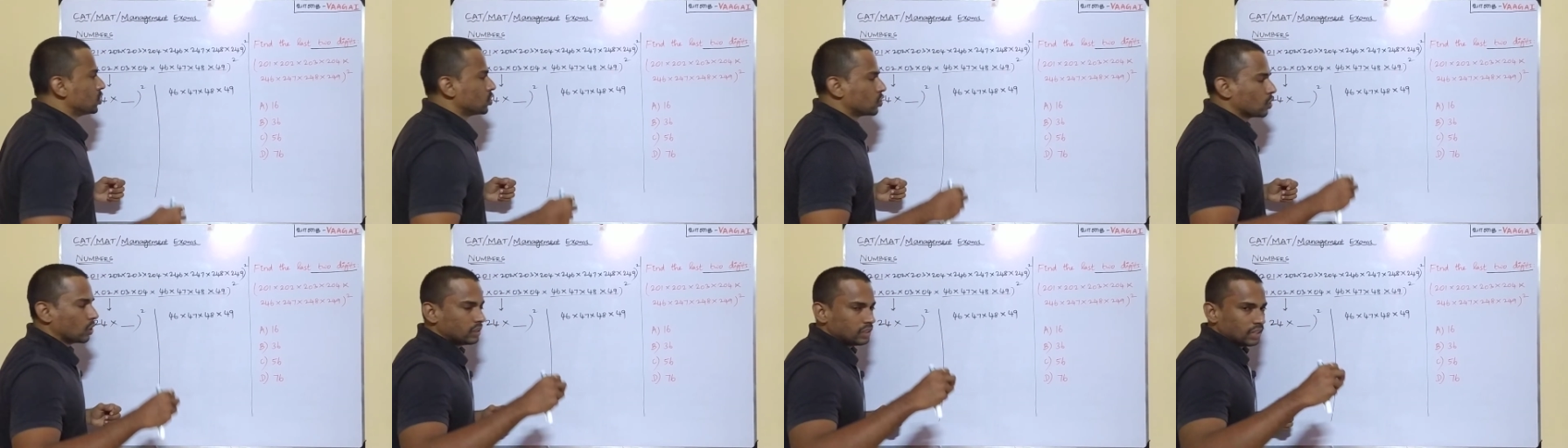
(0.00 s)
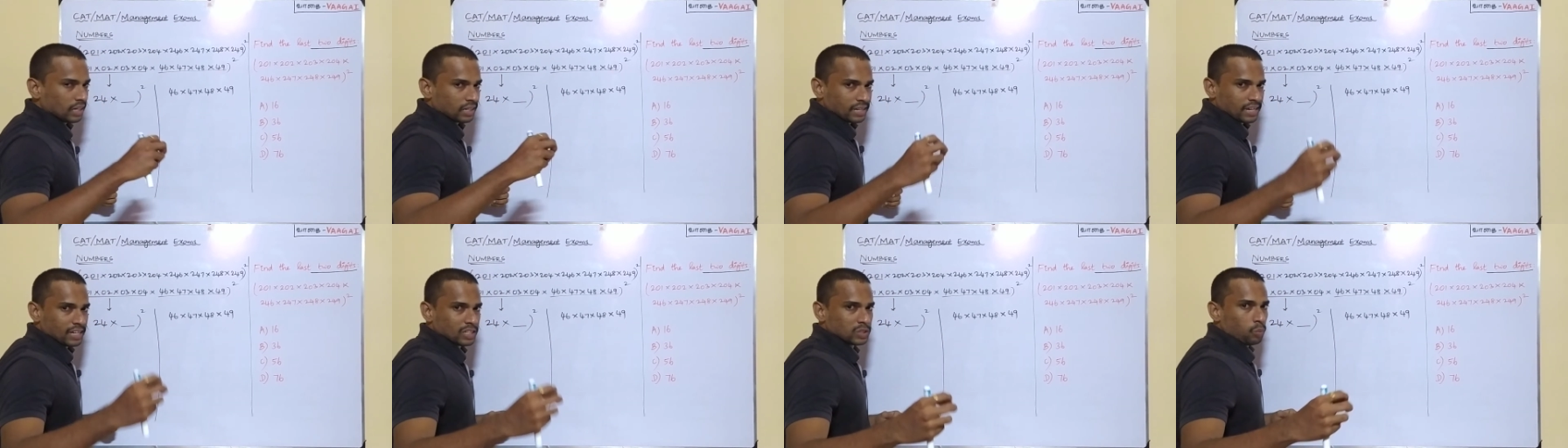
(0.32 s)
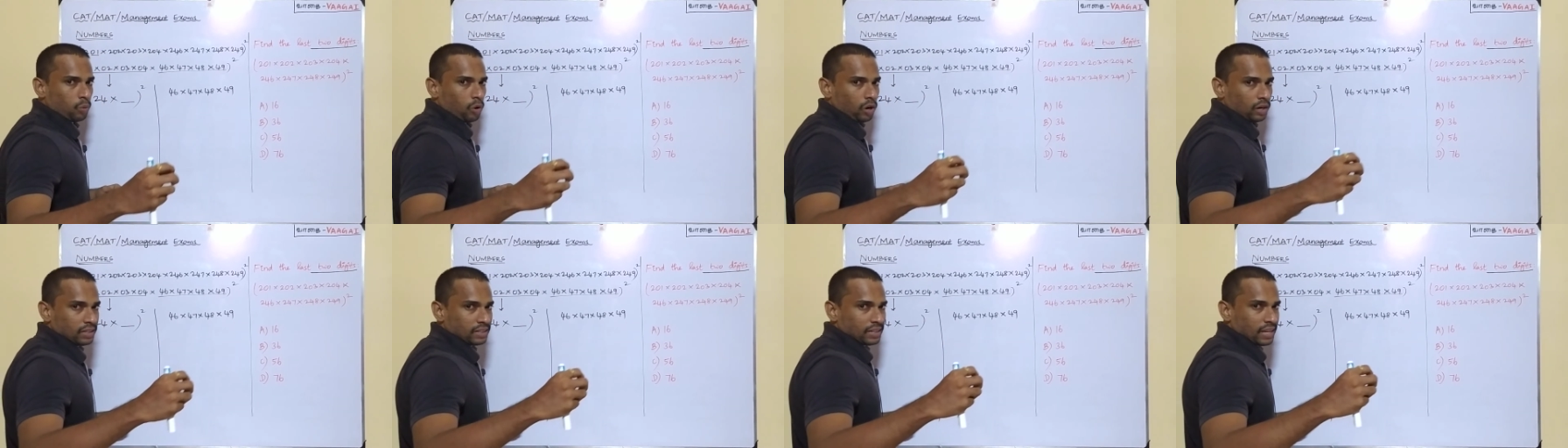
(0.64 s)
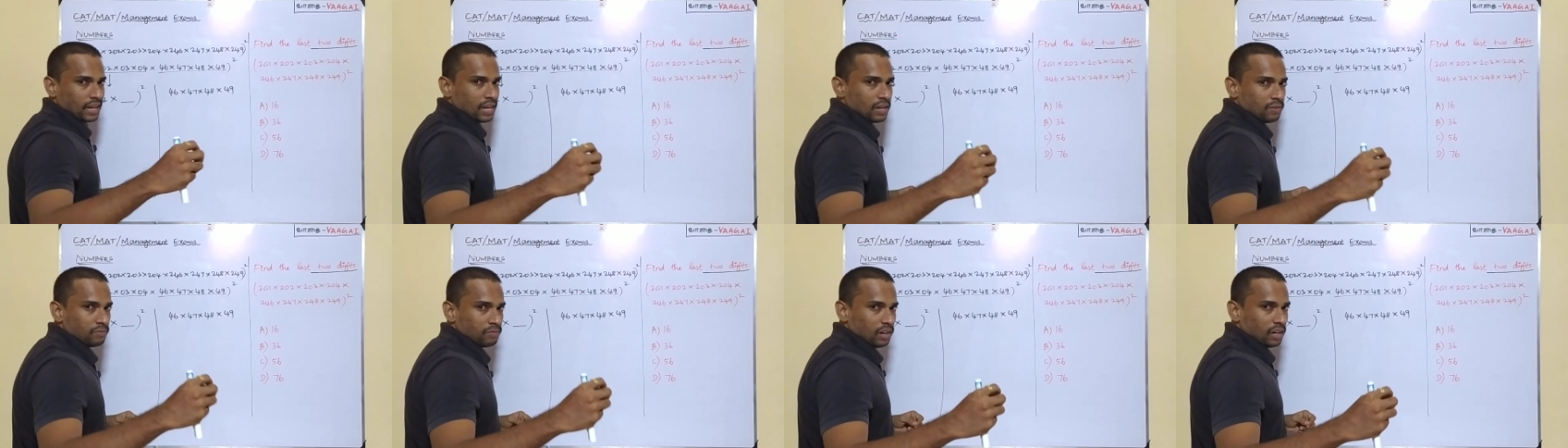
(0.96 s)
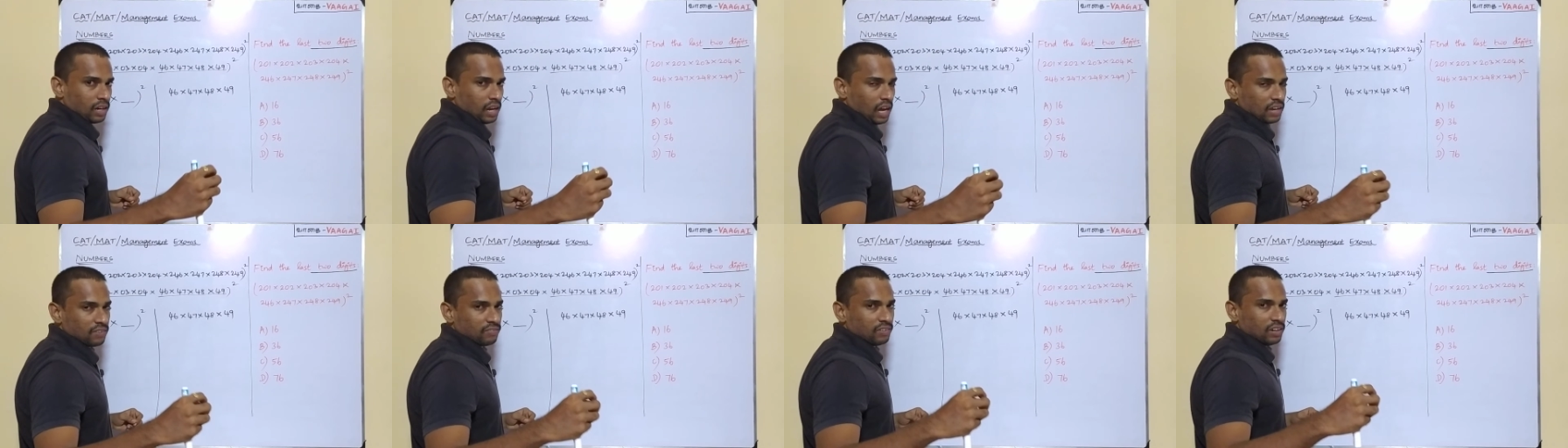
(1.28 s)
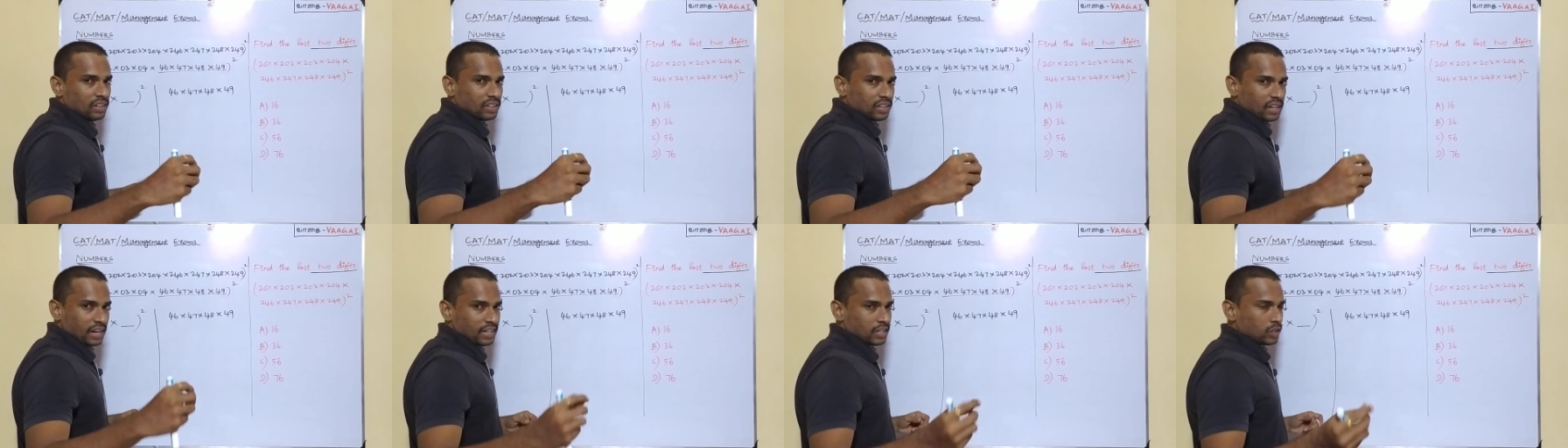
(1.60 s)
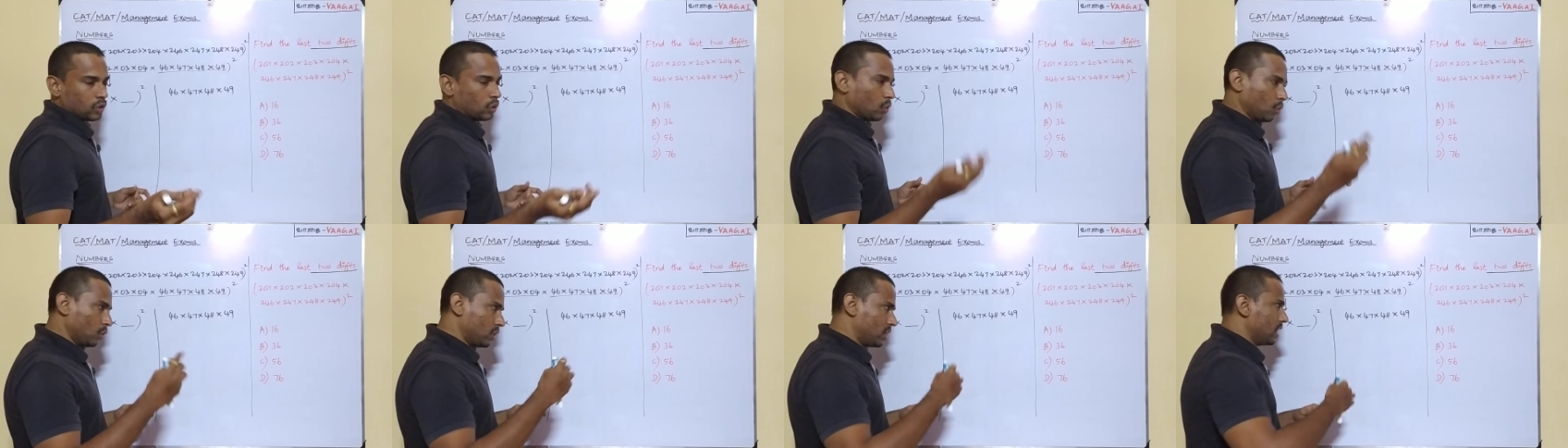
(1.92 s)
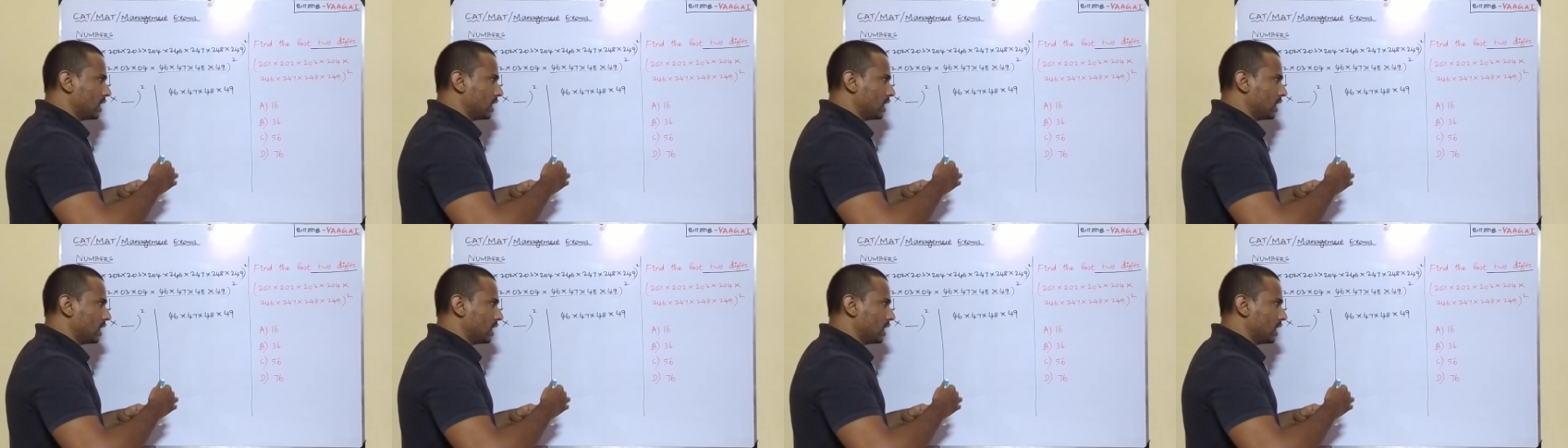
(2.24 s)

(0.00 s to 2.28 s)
So in that case, what I will I will try to do